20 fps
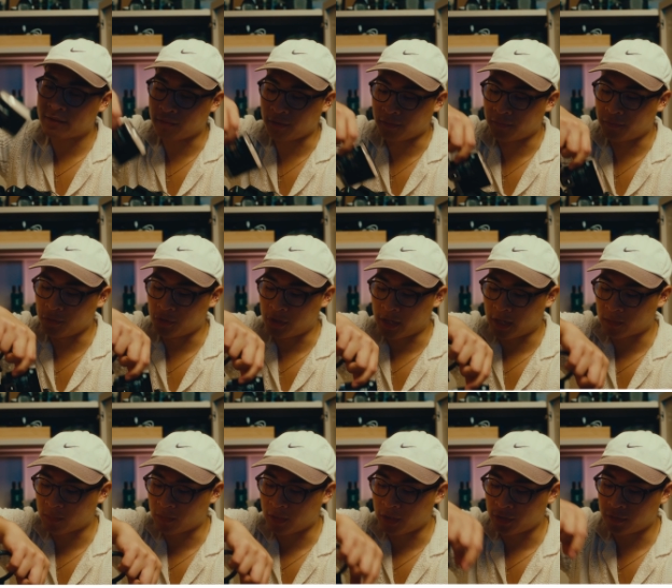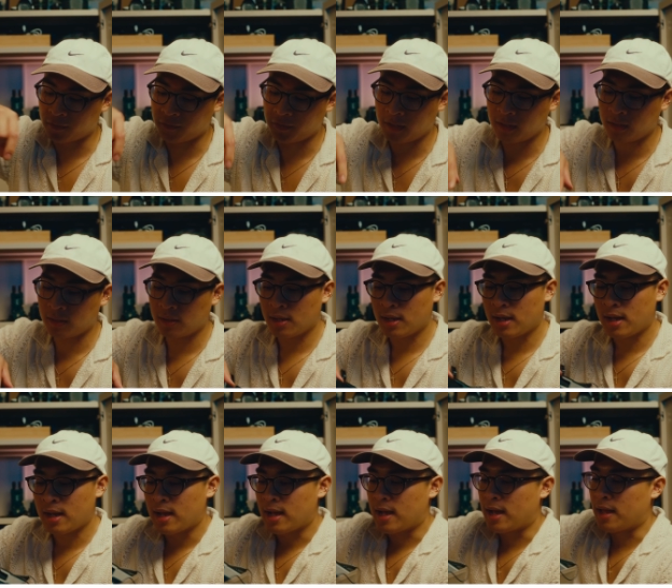for the Fuji
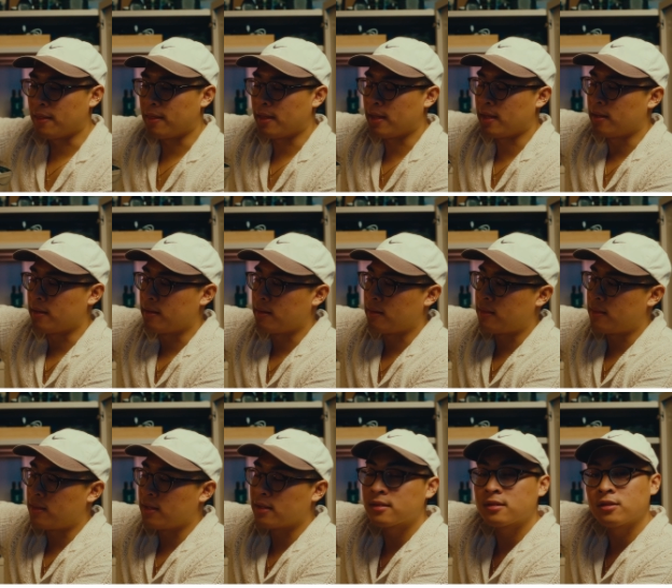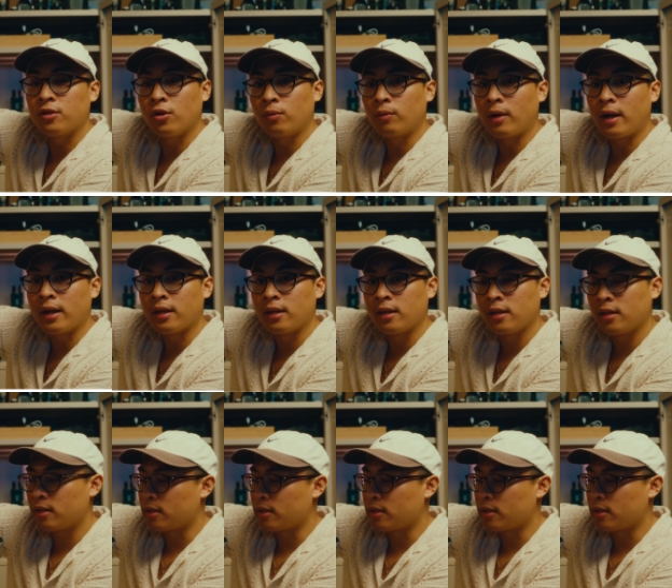X100V. And then this lot right here